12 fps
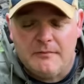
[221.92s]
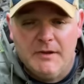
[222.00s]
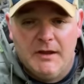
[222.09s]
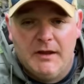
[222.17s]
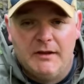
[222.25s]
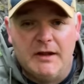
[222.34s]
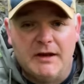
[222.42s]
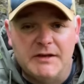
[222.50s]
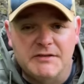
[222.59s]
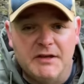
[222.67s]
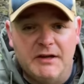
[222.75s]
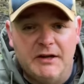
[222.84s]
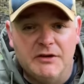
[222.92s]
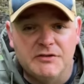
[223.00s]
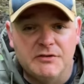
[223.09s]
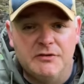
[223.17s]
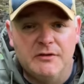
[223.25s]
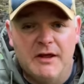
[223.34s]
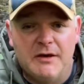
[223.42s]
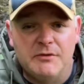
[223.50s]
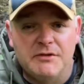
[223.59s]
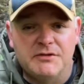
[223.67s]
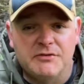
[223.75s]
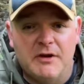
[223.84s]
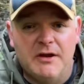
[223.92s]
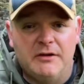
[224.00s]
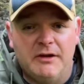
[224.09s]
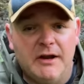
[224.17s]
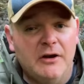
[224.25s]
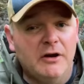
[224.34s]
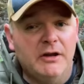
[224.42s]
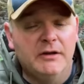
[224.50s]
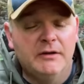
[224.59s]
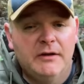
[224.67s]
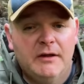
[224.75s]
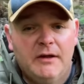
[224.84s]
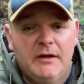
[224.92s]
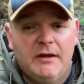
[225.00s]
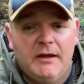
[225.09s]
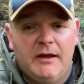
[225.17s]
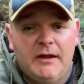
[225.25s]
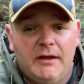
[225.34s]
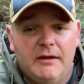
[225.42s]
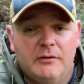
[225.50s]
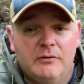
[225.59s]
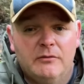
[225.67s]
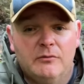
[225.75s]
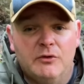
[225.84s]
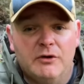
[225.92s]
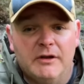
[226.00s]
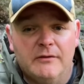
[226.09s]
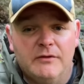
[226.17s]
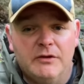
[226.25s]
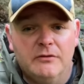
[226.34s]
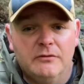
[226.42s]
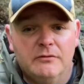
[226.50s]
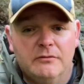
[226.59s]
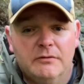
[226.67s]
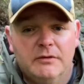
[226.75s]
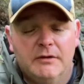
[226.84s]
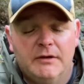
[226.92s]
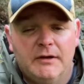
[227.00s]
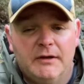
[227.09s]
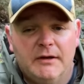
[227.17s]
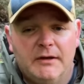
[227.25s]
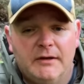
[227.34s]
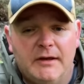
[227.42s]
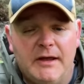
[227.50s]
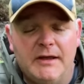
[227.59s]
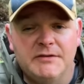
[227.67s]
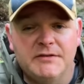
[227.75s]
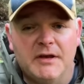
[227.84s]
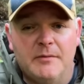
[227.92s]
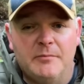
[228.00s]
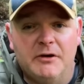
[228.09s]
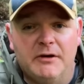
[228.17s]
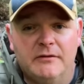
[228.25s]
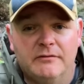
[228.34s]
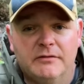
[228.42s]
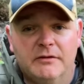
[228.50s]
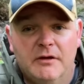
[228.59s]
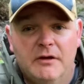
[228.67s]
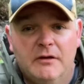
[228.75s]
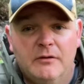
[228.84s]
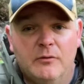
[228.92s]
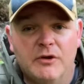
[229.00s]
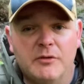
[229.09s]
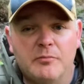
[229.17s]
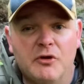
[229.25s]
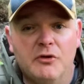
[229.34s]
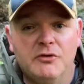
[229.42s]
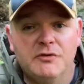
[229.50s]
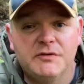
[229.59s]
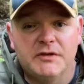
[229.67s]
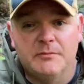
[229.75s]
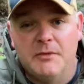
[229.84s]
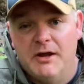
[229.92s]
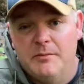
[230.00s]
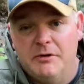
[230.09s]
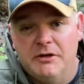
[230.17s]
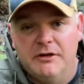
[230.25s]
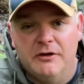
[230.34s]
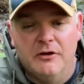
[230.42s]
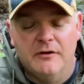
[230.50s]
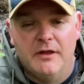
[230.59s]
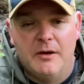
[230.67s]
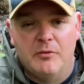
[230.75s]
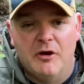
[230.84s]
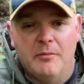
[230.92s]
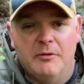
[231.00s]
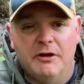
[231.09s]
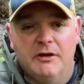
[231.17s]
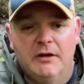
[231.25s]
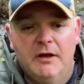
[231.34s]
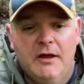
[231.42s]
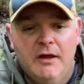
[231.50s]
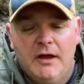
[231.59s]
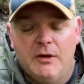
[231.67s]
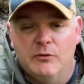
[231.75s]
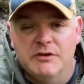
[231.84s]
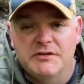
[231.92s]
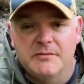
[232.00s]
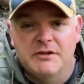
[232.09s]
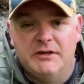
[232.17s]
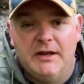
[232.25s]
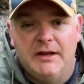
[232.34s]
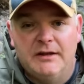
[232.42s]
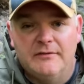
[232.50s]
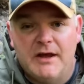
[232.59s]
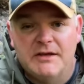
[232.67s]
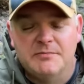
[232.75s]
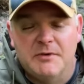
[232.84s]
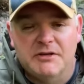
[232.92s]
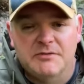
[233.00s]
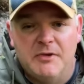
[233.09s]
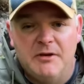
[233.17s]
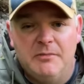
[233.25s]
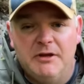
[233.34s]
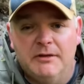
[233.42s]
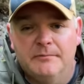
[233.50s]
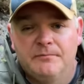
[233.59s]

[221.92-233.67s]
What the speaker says: And like I said, I also do that with the surrounding area, and we'll give you a heads up of what the pros, in my opinion, are of that property and what some of the negative aspects may be.